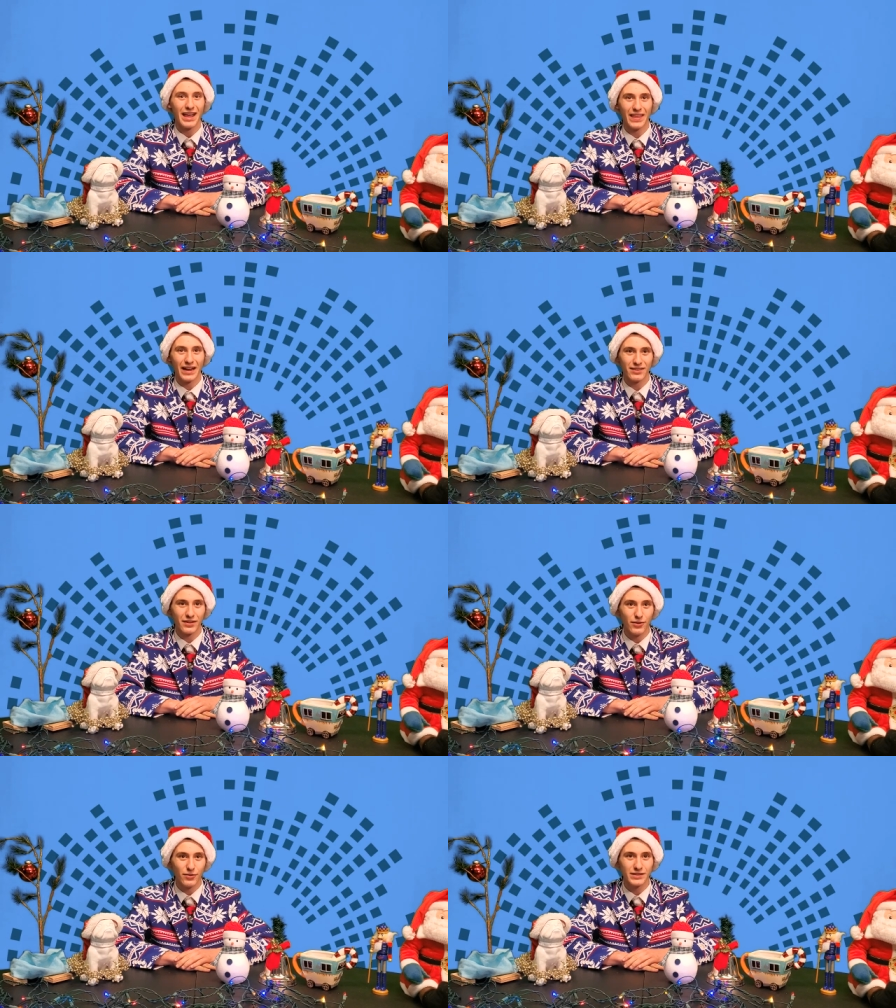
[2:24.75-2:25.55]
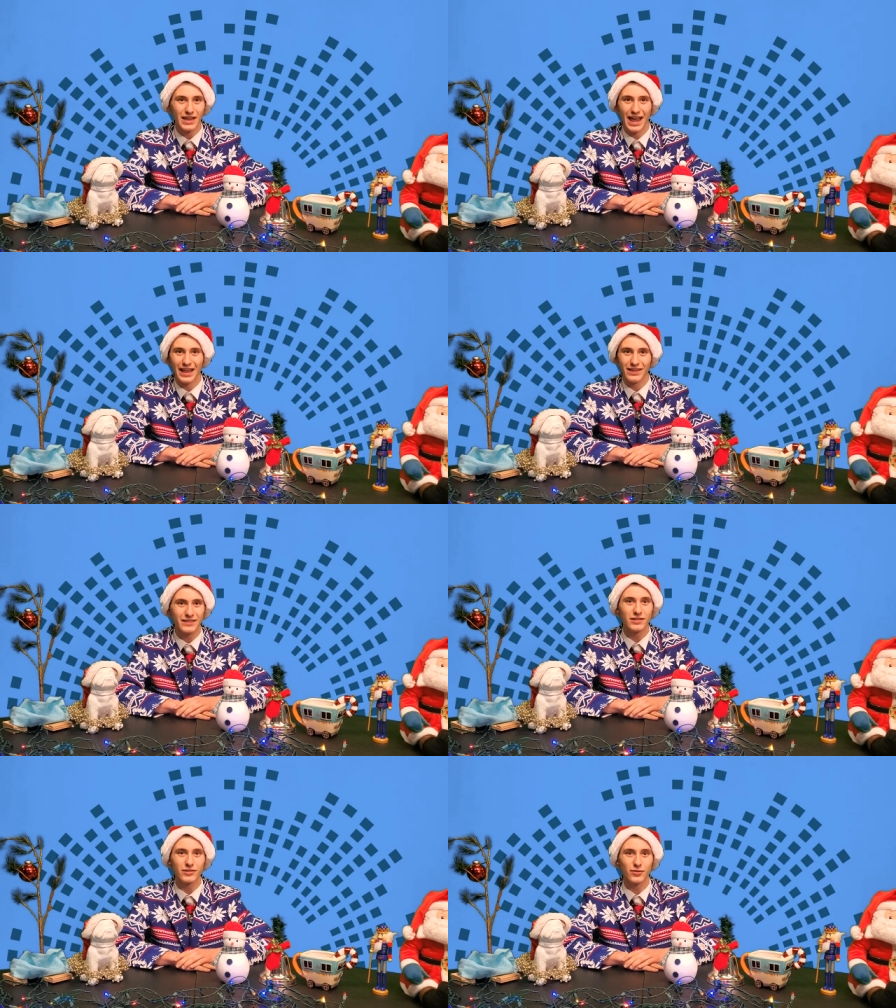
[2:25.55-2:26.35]
that's the news, and
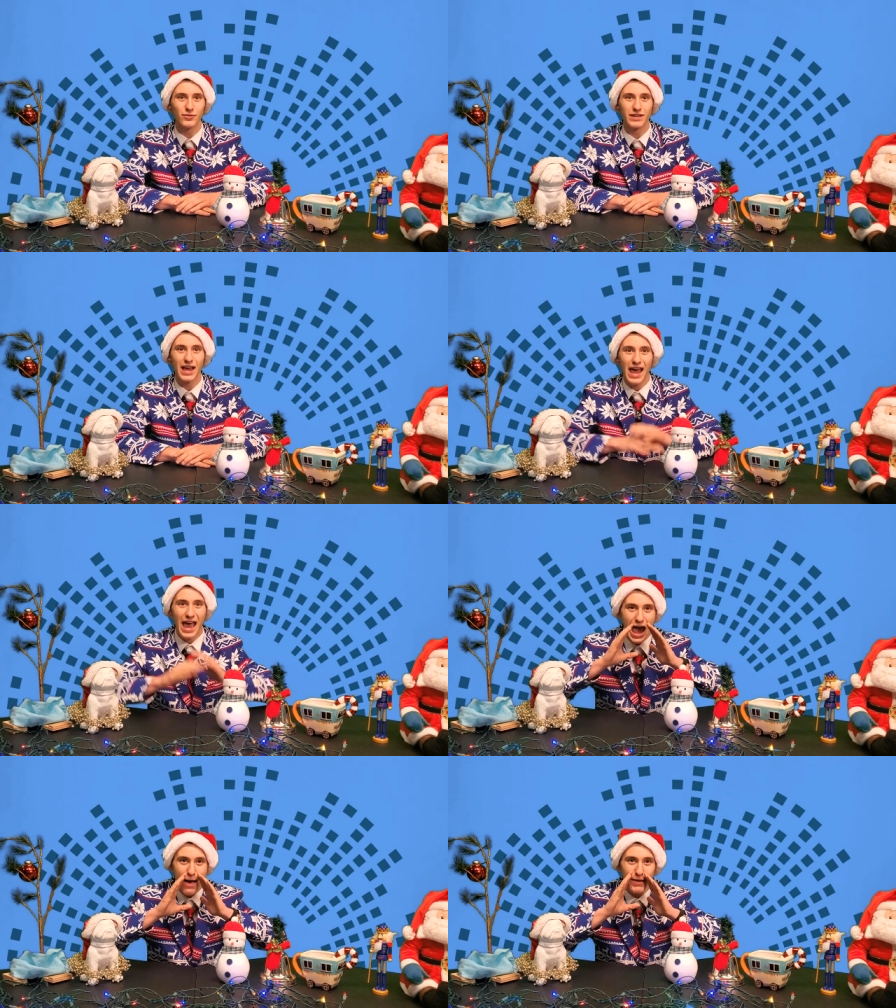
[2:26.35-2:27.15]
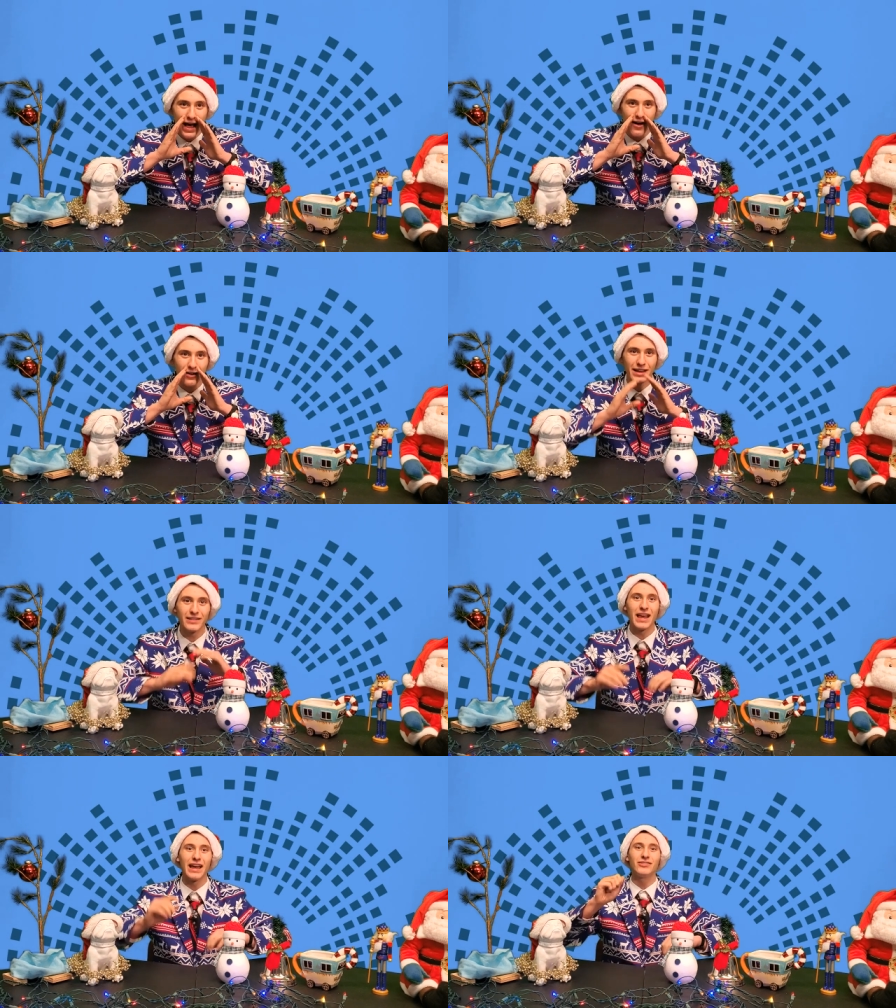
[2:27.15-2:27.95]
this is Scoots. Happy
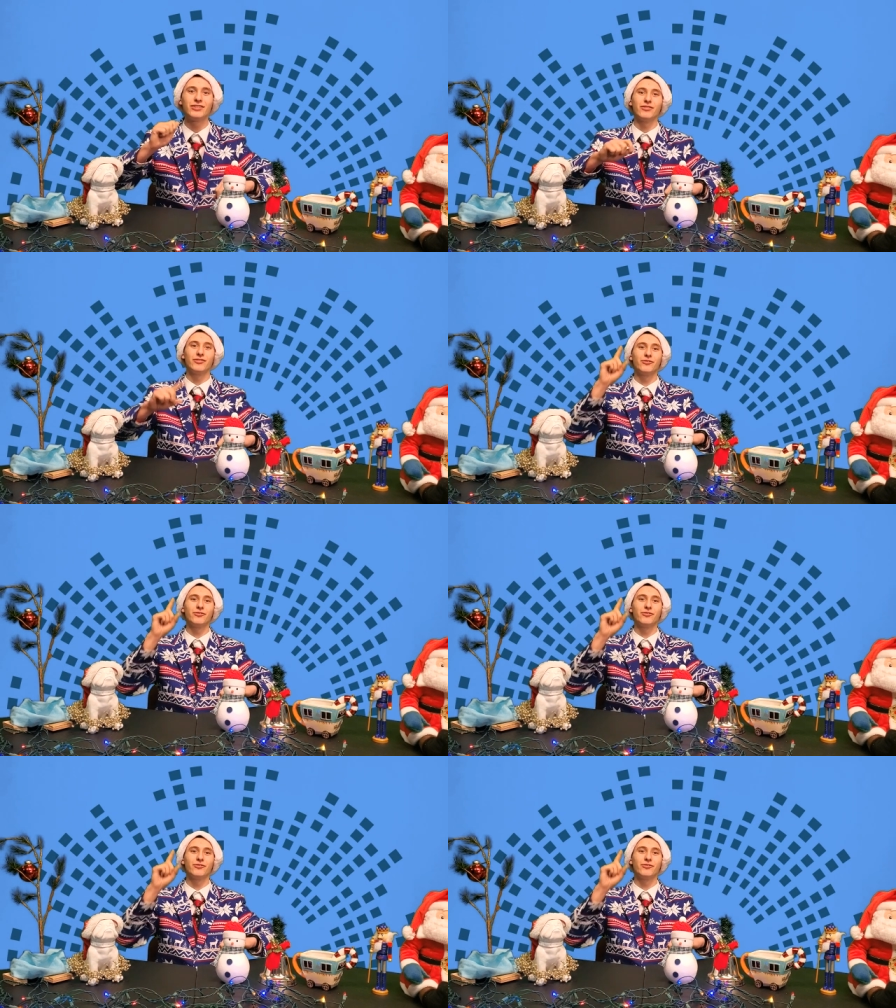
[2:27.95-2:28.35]
holidays and cheers